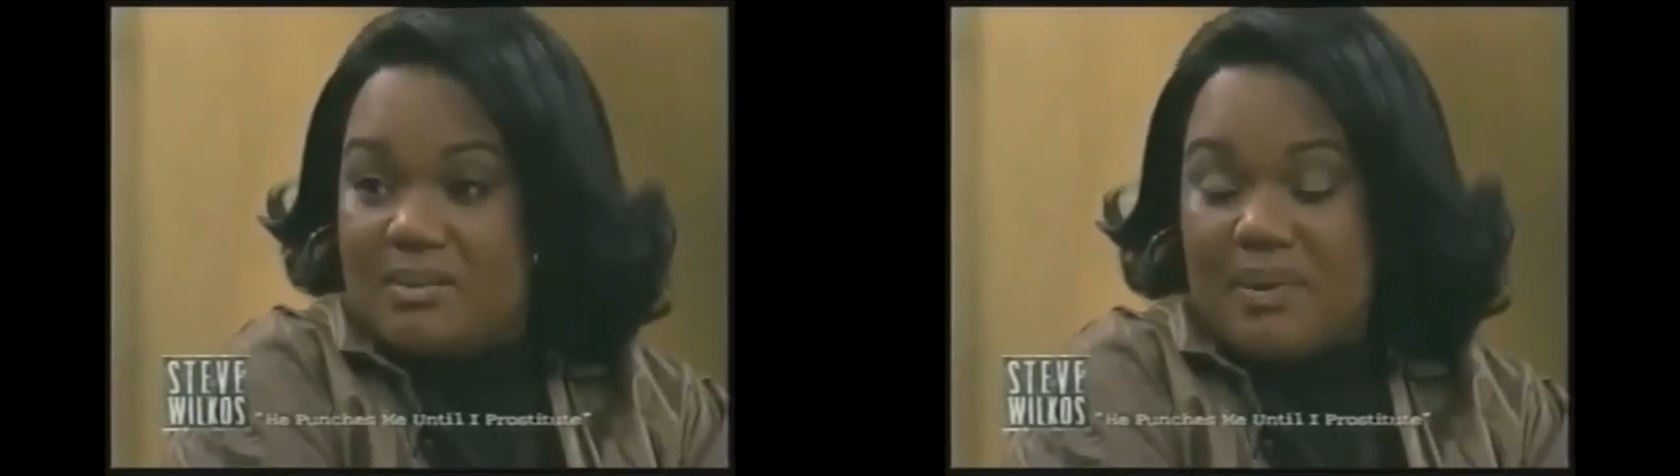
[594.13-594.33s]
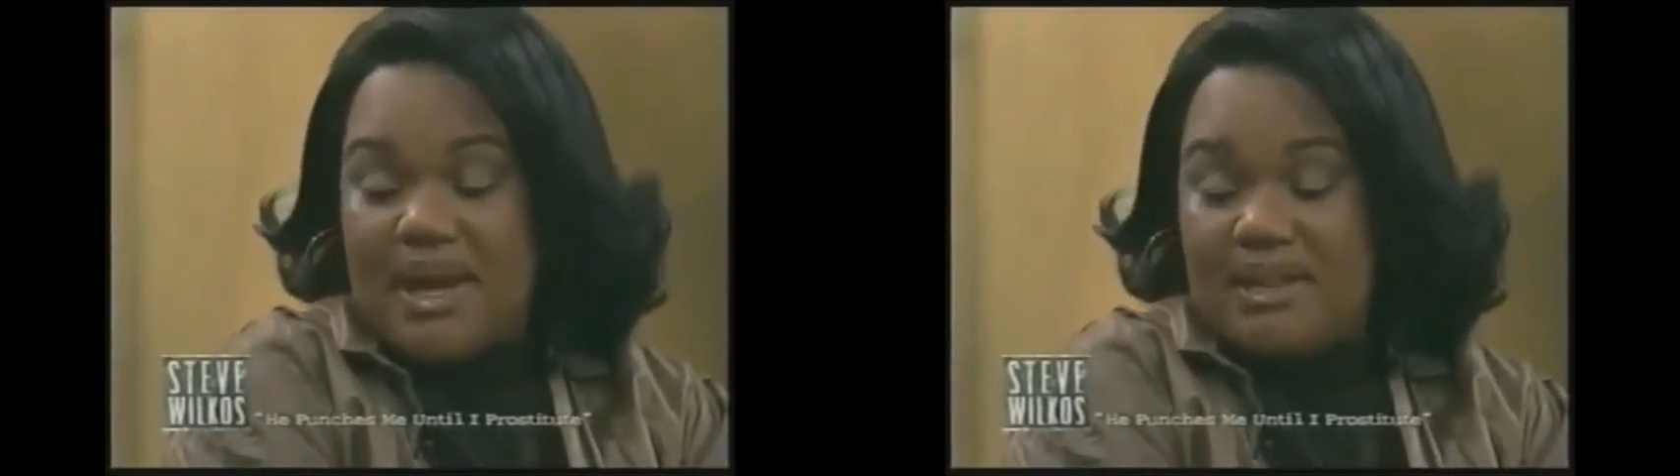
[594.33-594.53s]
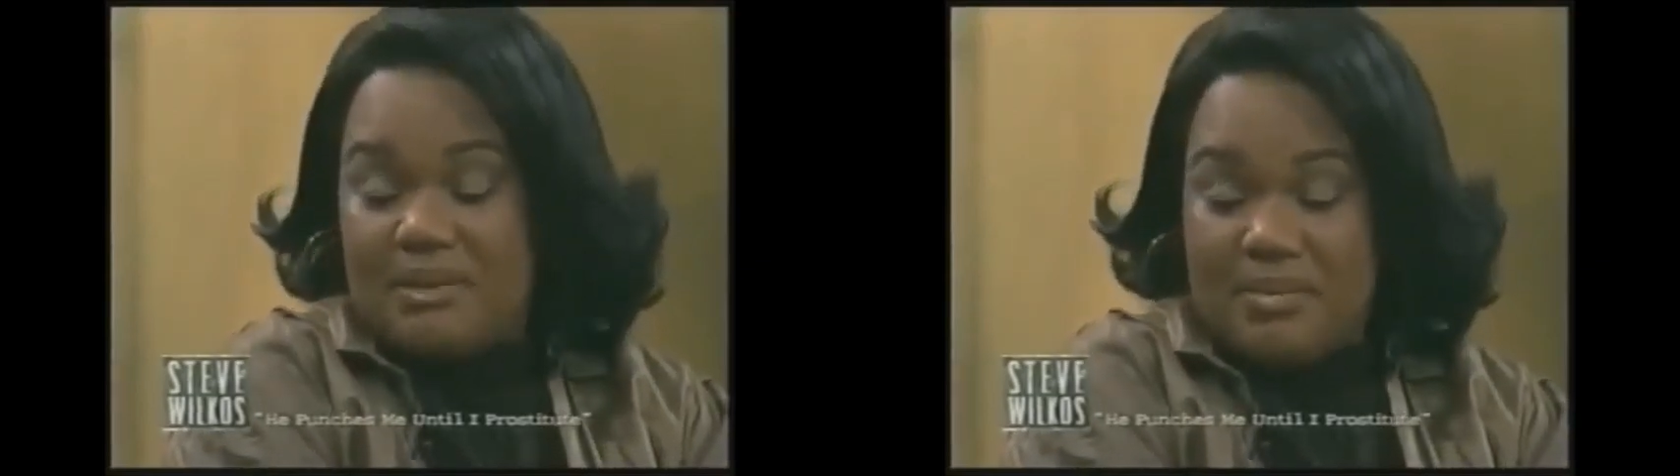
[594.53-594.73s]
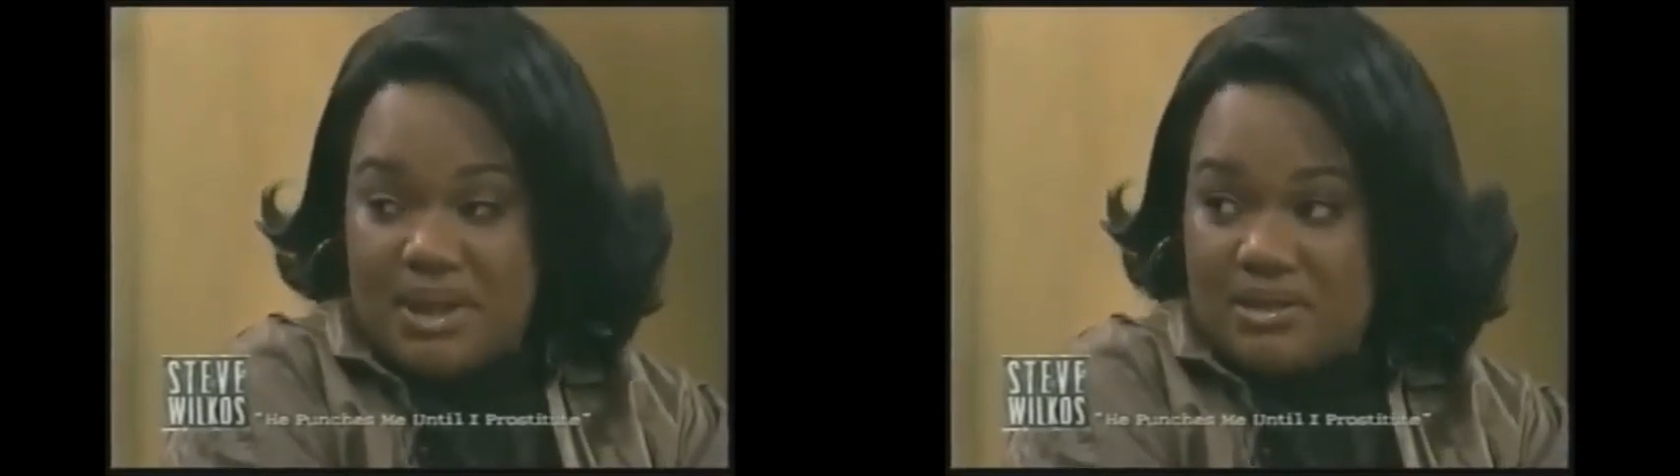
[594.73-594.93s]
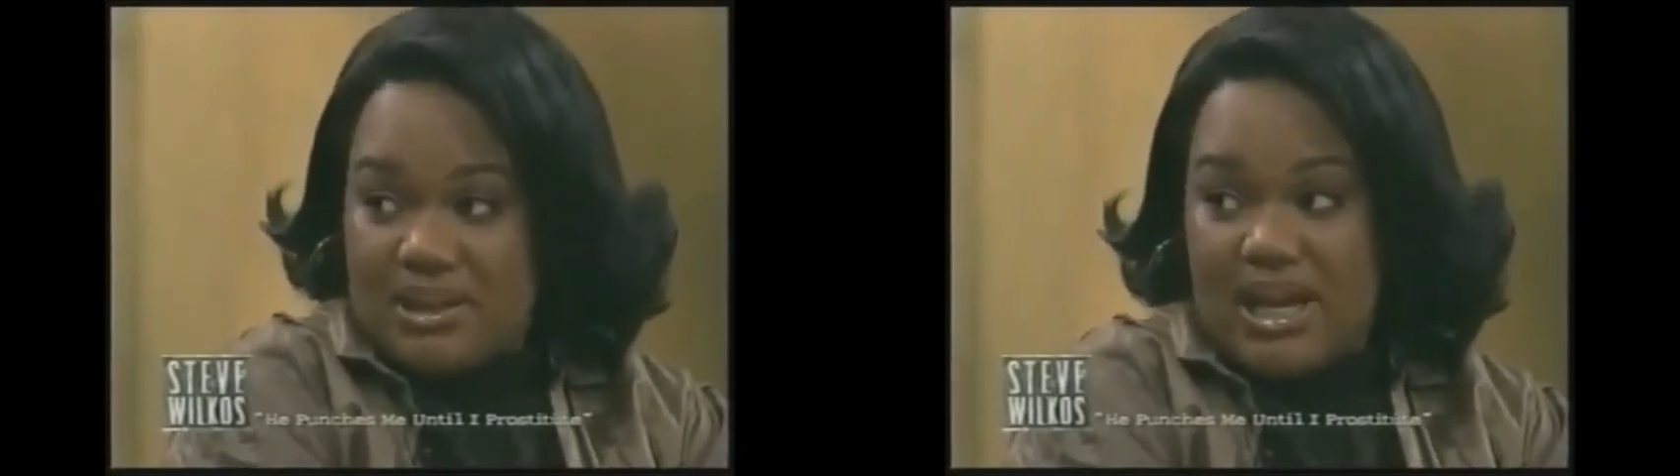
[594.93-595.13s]
to pay the
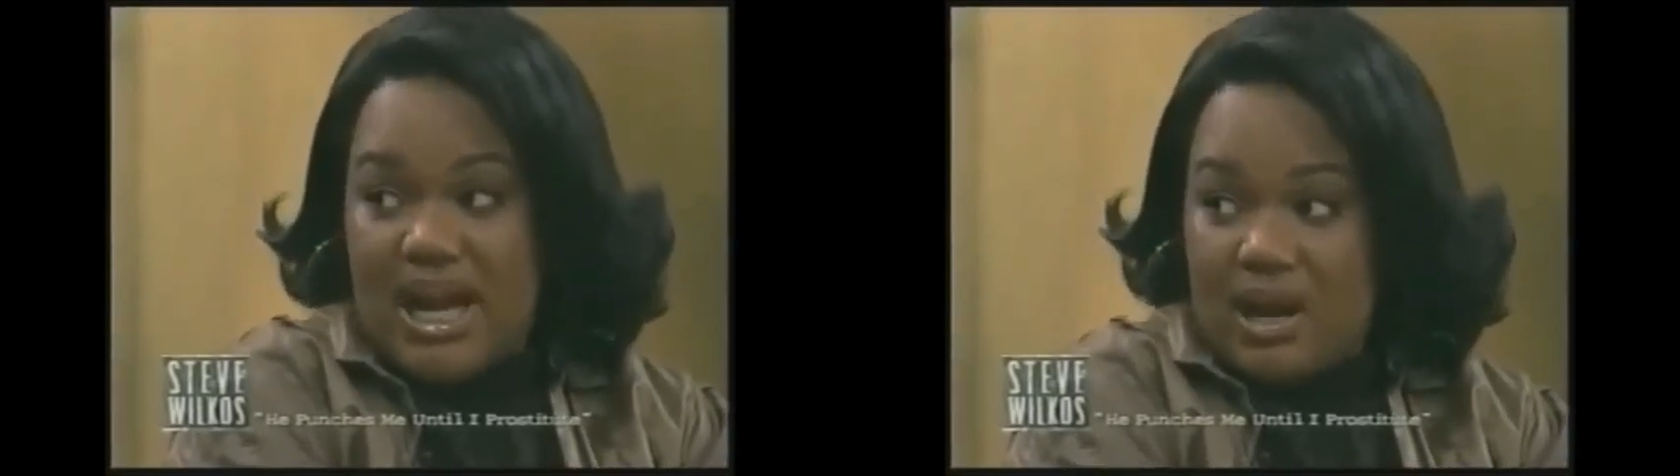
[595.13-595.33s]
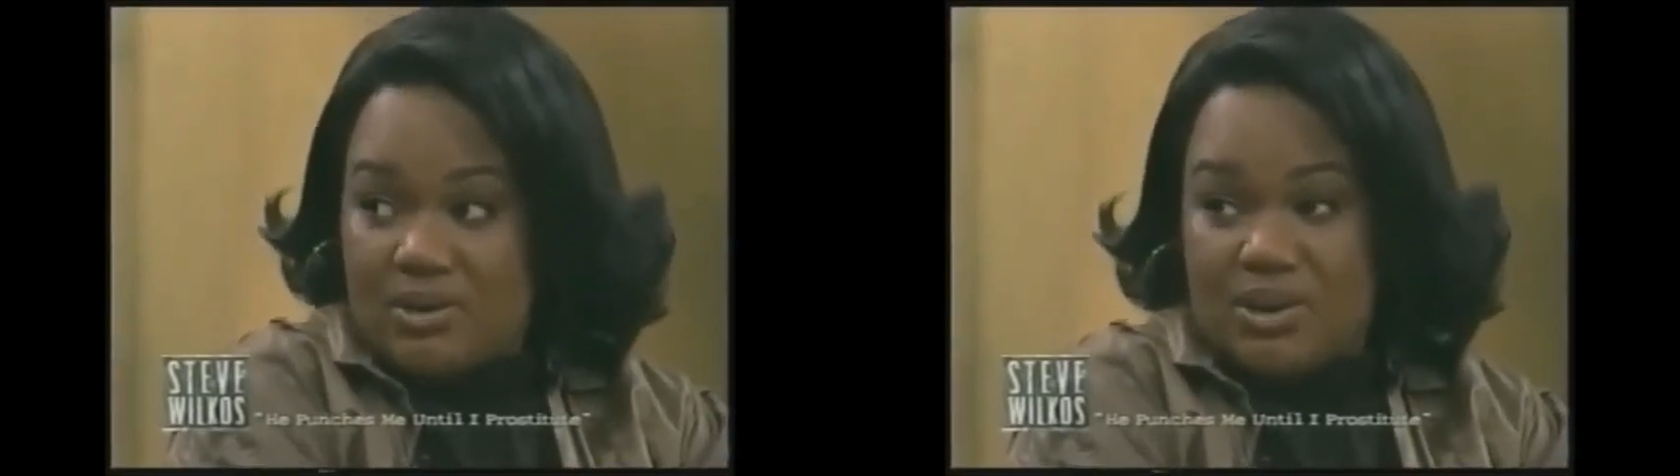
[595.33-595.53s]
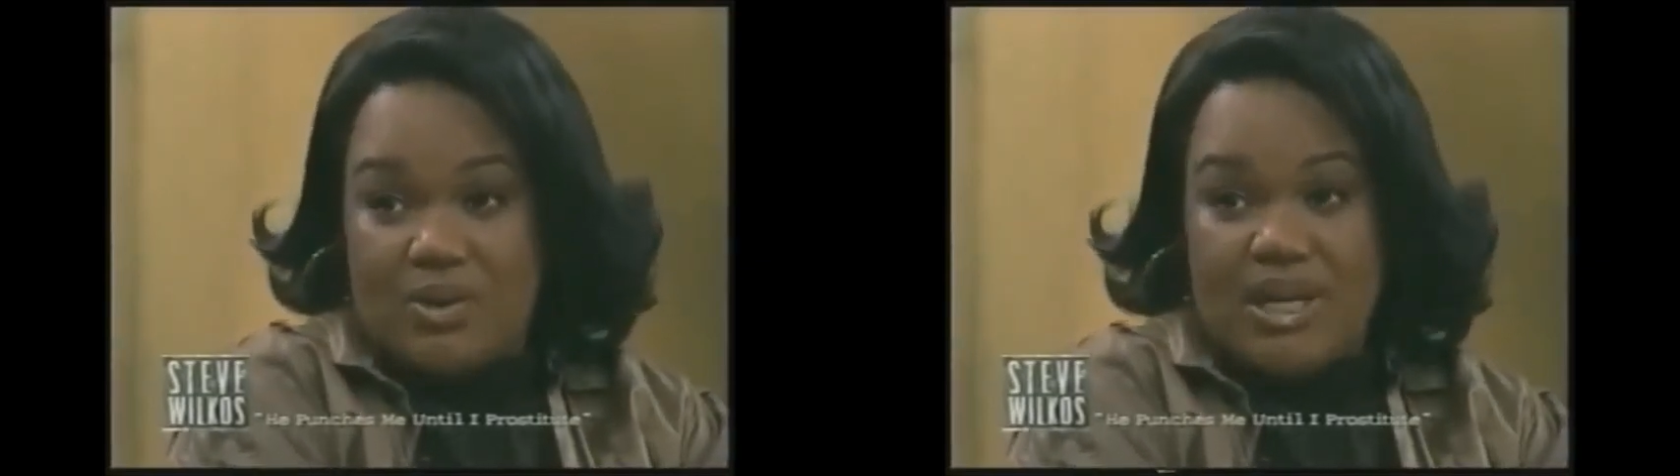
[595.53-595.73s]
bills in the house,